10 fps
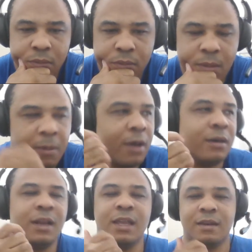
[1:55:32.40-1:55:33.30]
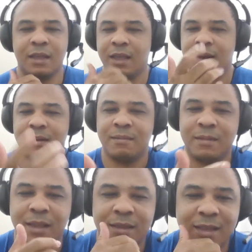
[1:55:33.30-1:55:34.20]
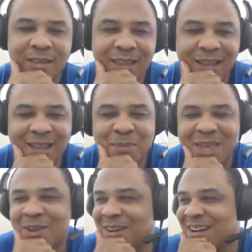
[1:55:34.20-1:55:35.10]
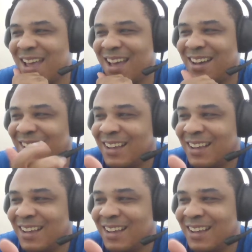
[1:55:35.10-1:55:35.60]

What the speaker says: I'm all linked in and linked into the computer now.